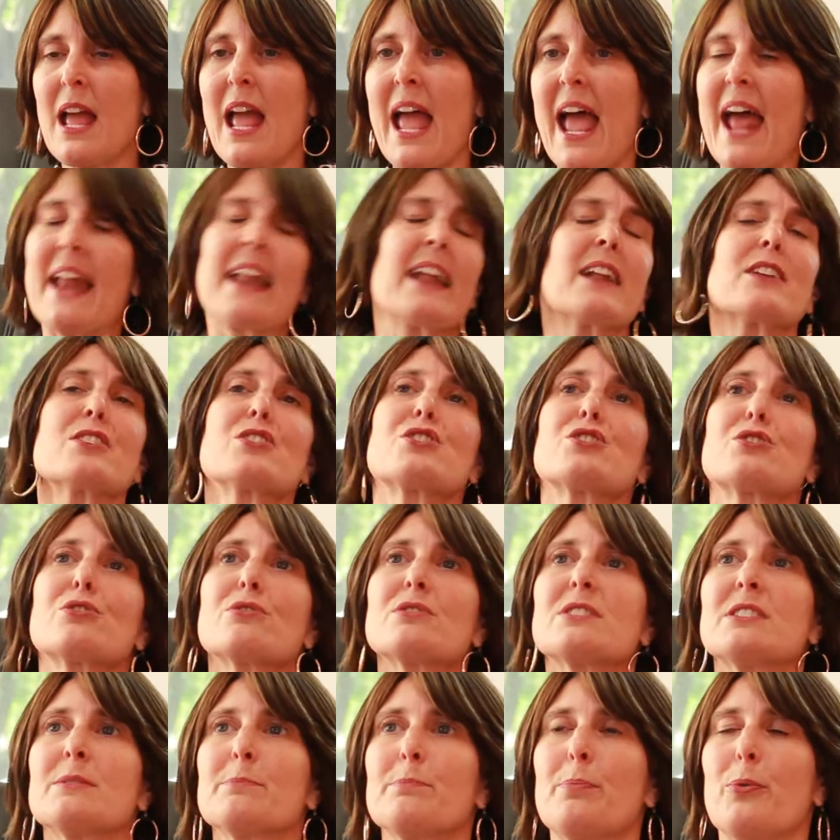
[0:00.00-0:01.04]
And at a
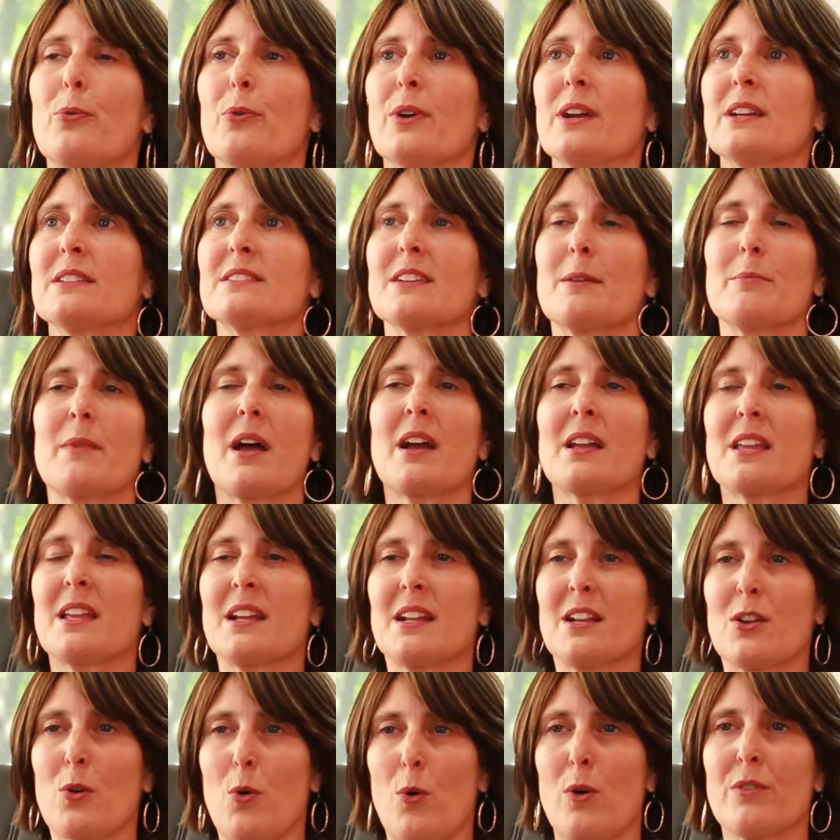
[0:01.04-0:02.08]
certain point, I'm not
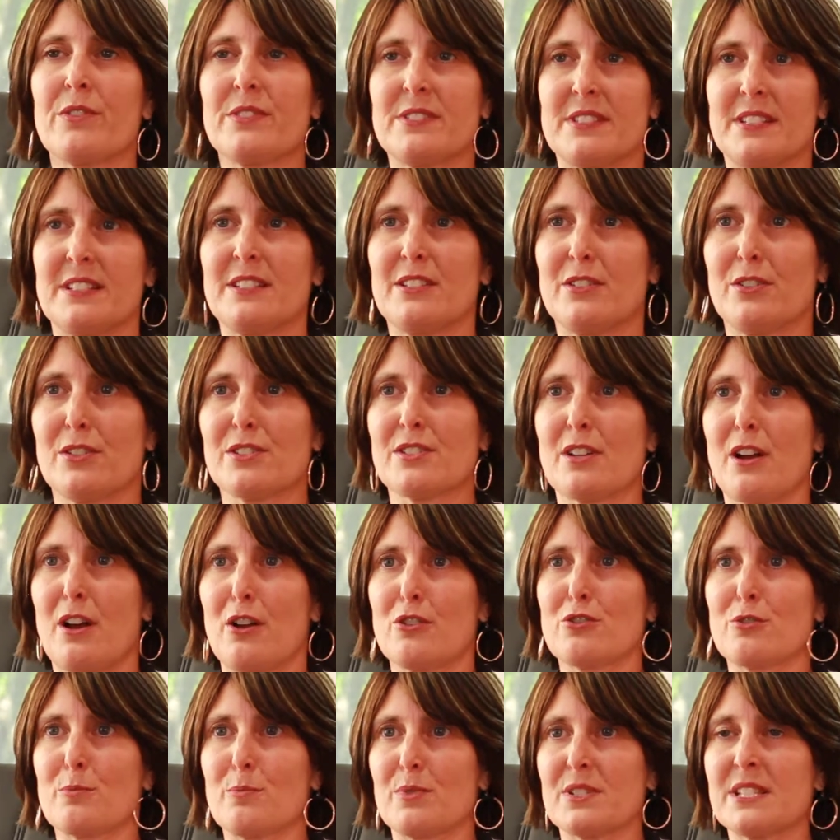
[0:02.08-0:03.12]
getting all the details
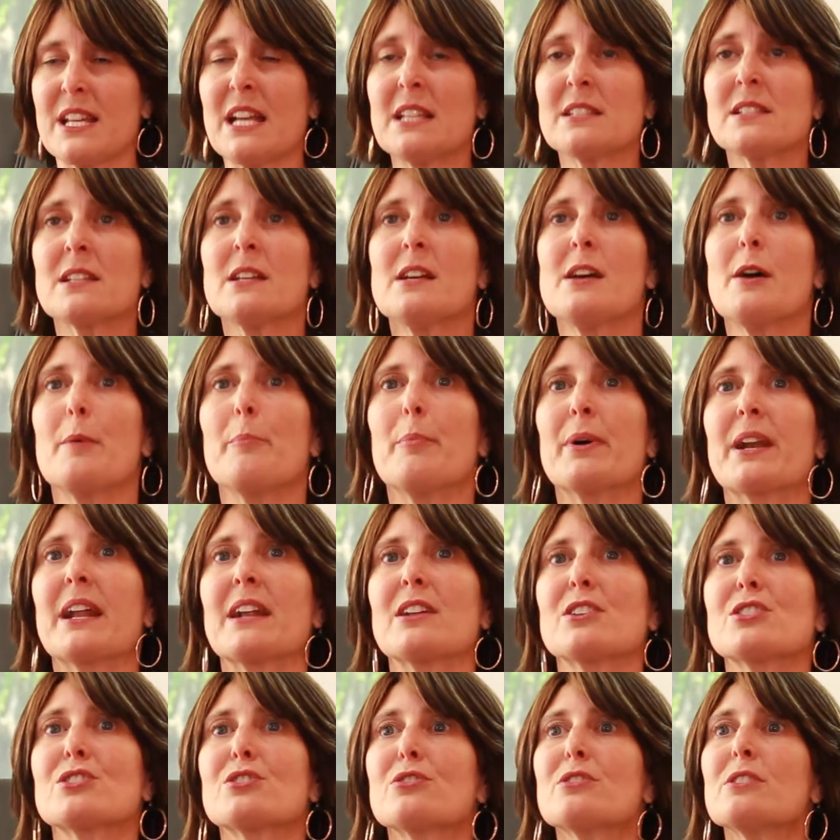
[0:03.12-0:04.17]
100%, but at
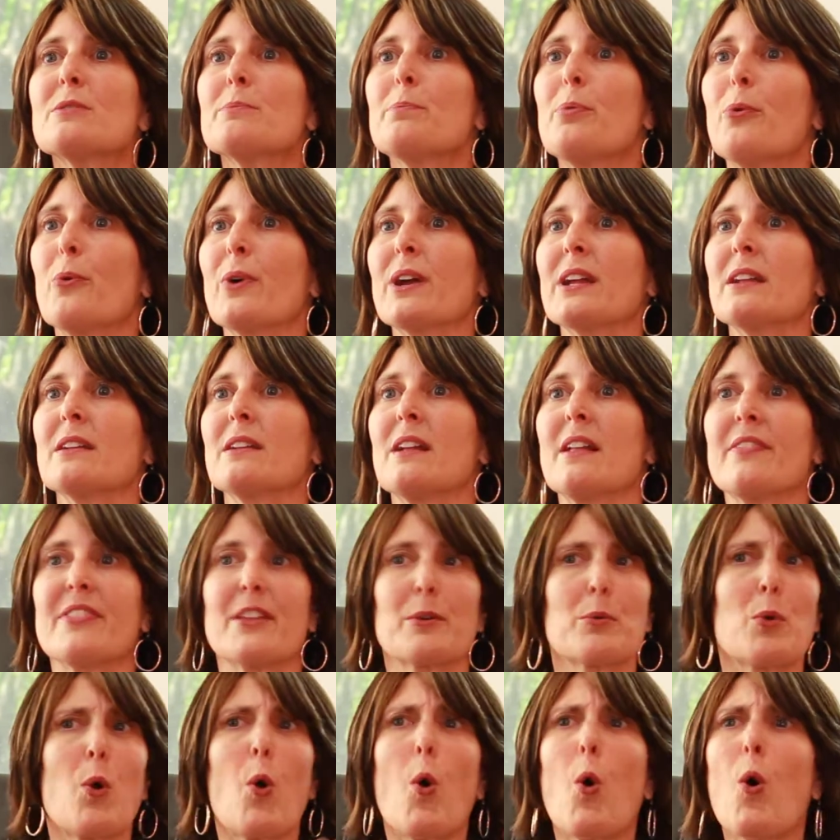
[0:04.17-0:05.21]
a certain point, there
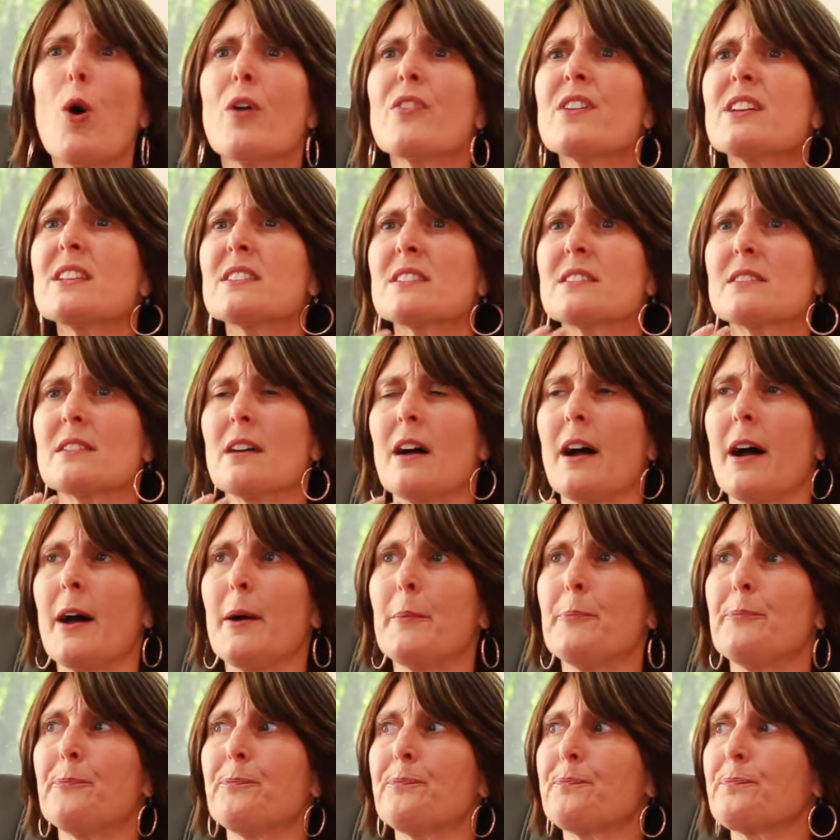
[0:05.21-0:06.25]
were all these
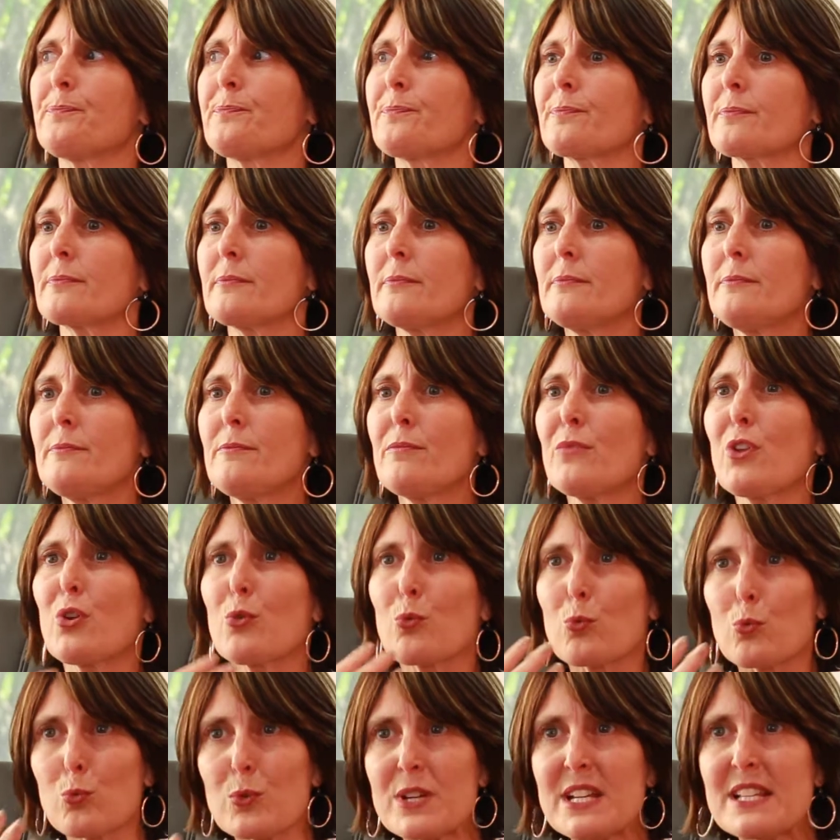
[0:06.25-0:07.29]

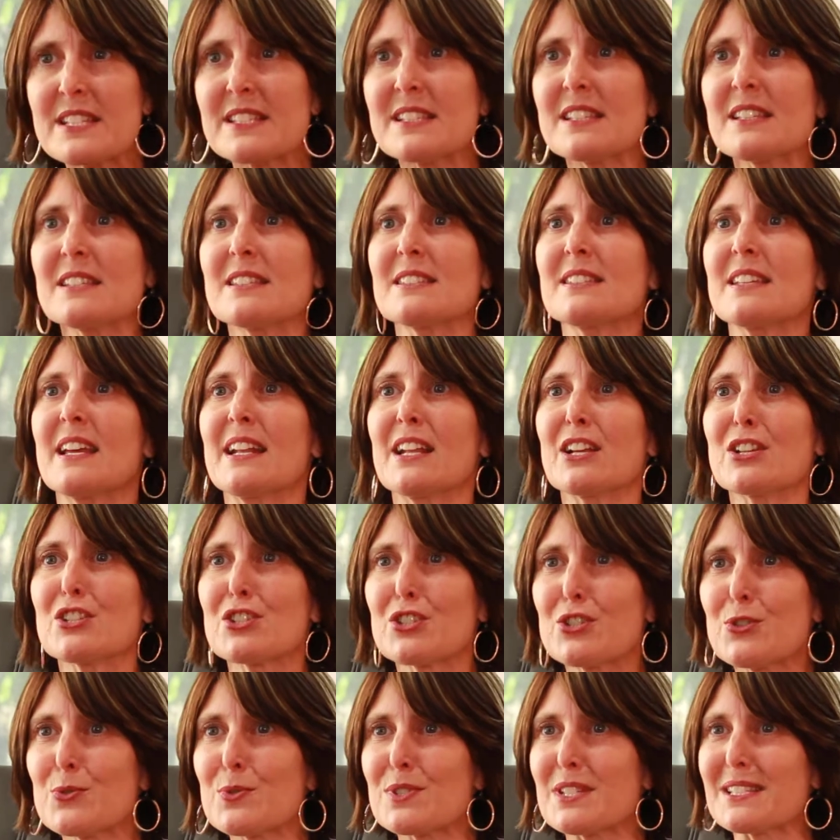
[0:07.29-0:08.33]
reasons and
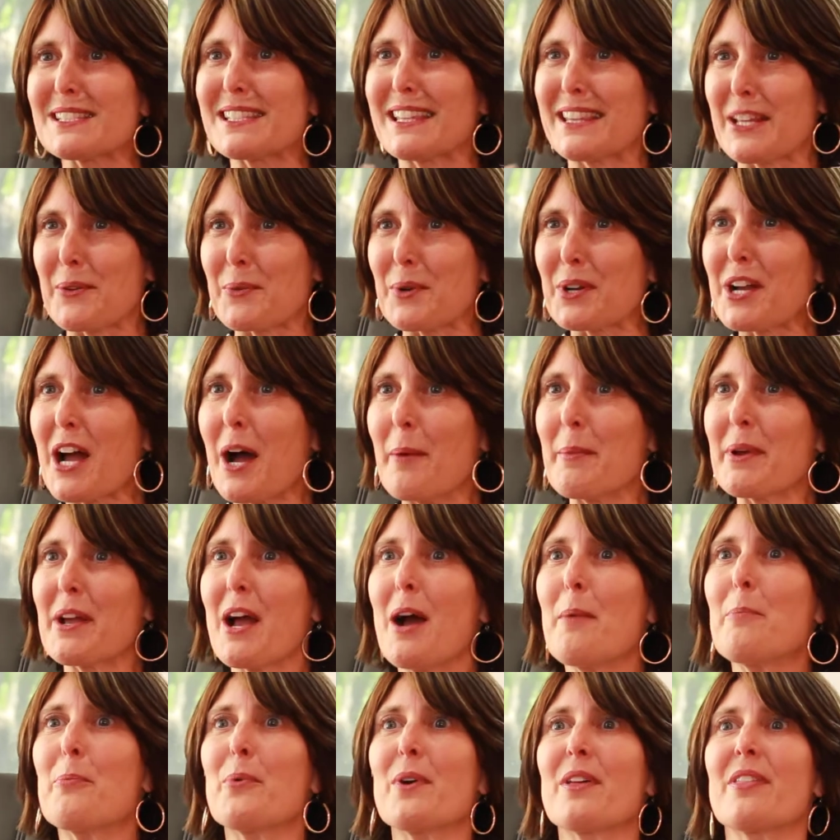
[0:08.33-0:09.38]
excuses that they were coming
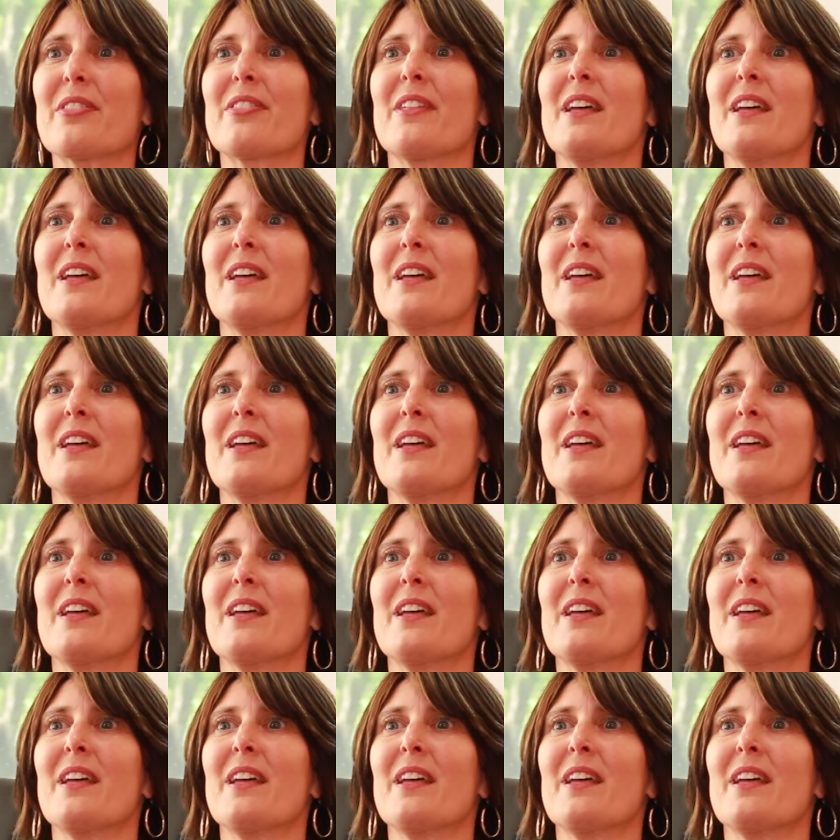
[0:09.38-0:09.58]
up with.